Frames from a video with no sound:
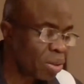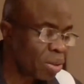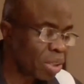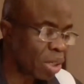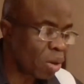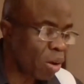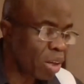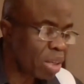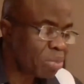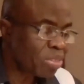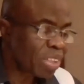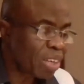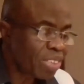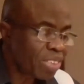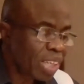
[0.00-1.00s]
the Lord
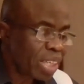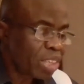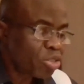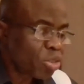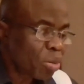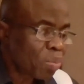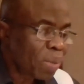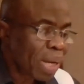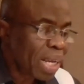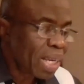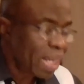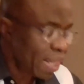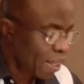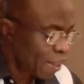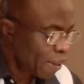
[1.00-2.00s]
himself said it so
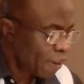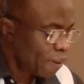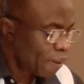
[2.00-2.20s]
plainly.